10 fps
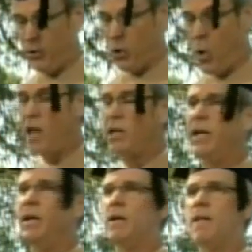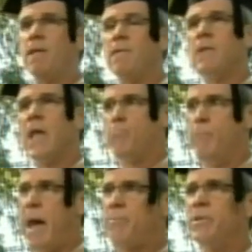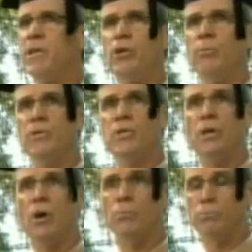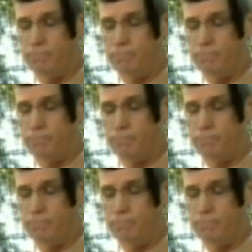for equality, and mapped the human genome.